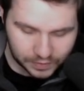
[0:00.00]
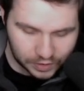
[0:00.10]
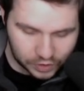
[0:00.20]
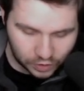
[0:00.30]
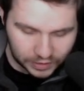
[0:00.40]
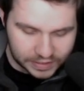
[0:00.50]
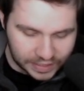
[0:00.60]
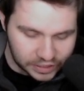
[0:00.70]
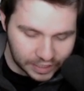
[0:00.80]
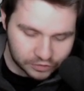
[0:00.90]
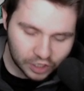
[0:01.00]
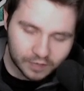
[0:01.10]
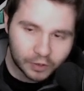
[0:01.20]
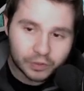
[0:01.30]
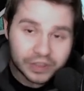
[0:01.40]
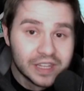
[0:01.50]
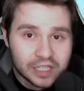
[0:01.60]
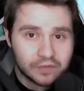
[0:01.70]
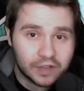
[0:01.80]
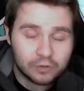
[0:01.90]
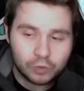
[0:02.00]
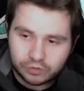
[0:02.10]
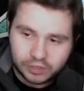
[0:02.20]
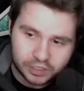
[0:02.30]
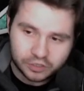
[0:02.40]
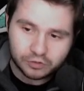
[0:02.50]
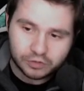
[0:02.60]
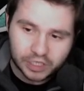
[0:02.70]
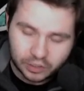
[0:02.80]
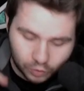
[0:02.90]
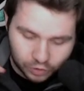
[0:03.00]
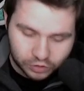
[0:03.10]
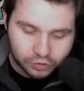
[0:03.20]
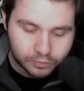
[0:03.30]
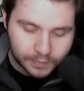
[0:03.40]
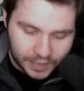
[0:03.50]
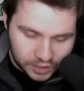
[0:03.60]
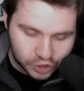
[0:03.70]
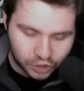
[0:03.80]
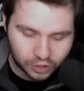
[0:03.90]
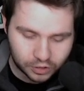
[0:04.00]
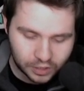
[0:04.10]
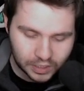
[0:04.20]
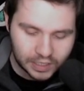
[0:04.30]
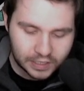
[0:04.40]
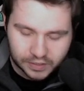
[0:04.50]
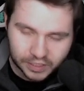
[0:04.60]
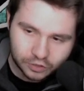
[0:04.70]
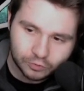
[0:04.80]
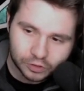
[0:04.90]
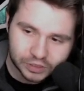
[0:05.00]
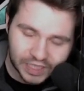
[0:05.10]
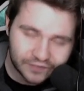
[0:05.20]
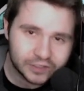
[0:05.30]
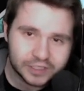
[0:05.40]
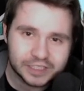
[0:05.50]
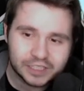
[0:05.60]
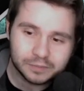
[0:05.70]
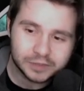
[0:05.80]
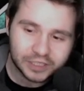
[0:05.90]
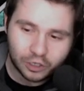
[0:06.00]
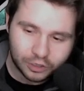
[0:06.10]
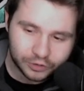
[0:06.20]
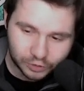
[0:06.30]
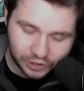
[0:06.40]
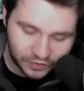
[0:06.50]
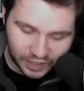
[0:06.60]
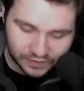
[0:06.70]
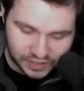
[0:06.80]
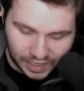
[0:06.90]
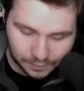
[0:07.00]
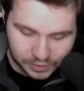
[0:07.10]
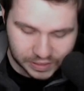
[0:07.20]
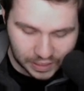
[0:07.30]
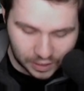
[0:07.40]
So let's actually now talk about within the event what you need to do in order to make sure that you will definitely complete all 35 steps.